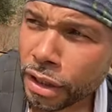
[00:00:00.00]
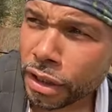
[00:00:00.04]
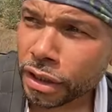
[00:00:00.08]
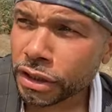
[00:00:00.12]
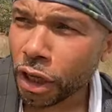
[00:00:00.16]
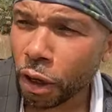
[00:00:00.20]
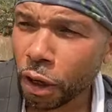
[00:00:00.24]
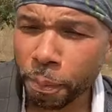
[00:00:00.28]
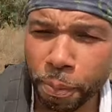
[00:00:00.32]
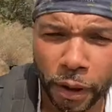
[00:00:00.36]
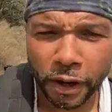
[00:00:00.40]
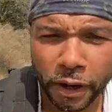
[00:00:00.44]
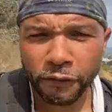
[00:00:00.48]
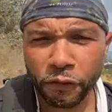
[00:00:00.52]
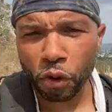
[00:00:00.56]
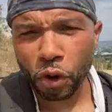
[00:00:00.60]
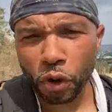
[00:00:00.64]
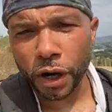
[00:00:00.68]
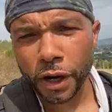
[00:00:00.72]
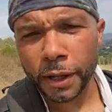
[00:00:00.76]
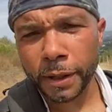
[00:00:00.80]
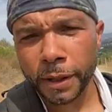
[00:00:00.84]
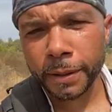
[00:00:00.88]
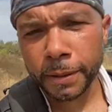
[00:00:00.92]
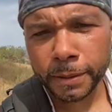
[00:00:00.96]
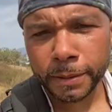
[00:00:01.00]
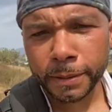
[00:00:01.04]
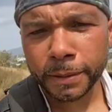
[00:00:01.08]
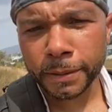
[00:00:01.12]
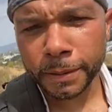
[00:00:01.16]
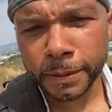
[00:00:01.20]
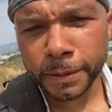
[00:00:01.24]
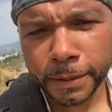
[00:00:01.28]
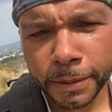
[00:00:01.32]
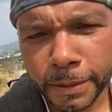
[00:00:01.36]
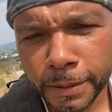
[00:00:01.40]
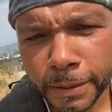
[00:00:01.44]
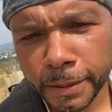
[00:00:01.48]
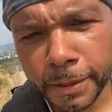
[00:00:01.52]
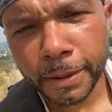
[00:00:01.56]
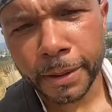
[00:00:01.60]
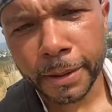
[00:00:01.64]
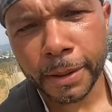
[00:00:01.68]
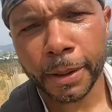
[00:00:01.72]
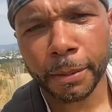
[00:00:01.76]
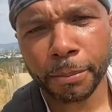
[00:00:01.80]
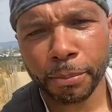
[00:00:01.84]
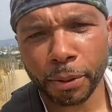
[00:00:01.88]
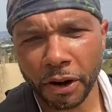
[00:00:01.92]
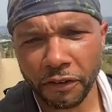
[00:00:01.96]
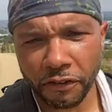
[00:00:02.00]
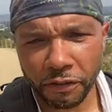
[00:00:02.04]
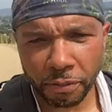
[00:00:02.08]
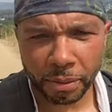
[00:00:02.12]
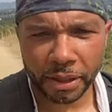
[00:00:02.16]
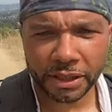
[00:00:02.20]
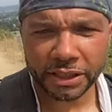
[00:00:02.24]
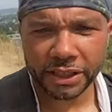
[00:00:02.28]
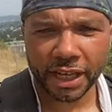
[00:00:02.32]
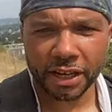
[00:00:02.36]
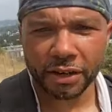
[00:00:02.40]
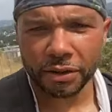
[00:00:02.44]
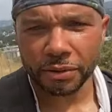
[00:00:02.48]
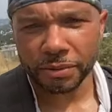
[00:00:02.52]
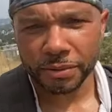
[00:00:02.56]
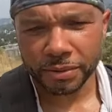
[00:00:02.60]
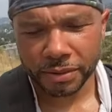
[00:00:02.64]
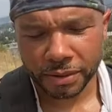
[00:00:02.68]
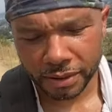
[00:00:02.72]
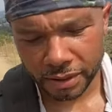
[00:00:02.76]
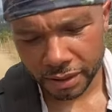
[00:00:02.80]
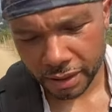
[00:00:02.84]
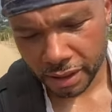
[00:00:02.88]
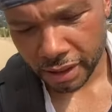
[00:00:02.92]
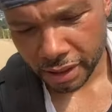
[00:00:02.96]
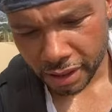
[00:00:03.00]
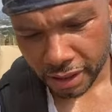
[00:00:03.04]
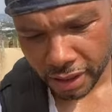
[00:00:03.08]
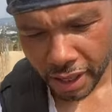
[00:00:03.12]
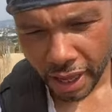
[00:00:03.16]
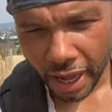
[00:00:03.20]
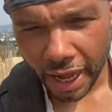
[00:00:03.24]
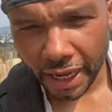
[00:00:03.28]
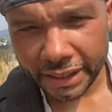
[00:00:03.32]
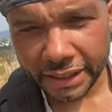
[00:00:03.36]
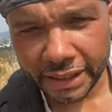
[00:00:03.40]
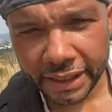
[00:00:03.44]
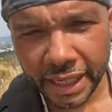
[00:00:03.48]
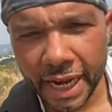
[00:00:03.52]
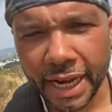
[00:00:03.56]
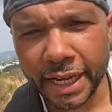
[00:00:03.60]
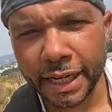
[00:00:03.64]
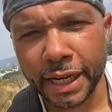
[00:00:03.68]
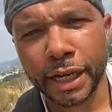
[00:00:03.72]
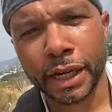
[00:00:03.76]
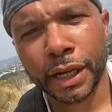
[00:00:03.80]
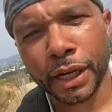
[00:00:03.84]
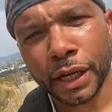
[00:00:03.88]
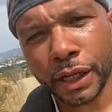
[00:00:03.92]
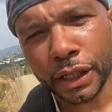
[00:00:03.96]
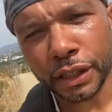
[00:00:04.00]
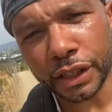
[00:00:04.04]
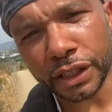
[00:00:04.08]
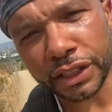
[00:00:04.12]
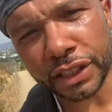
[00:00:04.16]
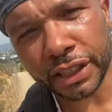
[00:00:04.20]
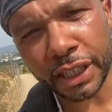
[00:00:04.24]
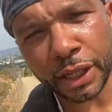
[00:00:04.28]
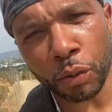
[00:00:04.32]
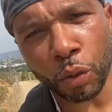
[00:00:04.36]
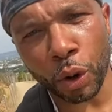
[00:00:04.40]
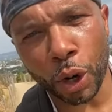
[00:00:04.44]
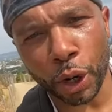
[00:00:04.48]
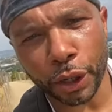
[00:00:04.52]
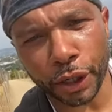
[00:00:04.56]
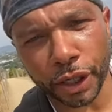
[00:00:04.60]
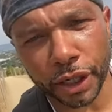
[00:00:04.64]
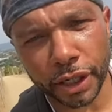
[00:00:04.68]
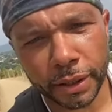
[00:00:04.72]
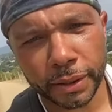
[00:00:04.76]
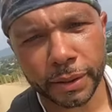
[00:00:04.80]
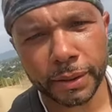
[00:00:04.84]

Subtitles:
Y'all pray for it. Pray for my channel. I said the C word.